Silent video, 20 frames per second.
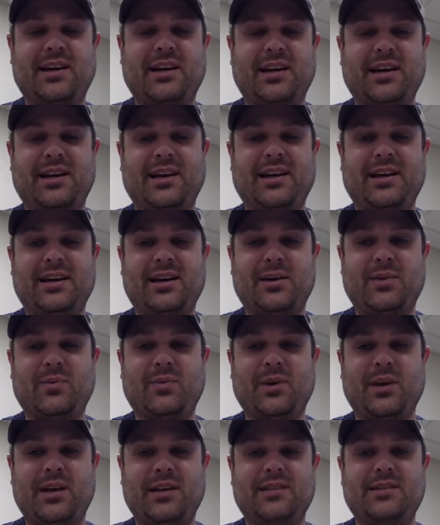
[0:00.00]
I cannot
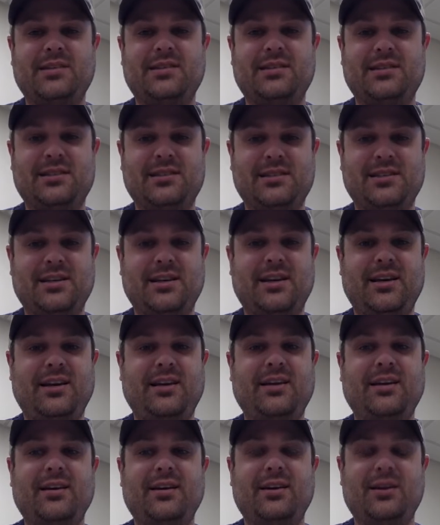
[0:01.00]
wait to see
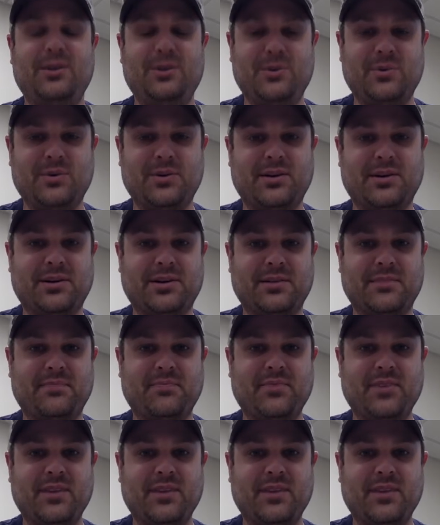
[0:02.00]
you all.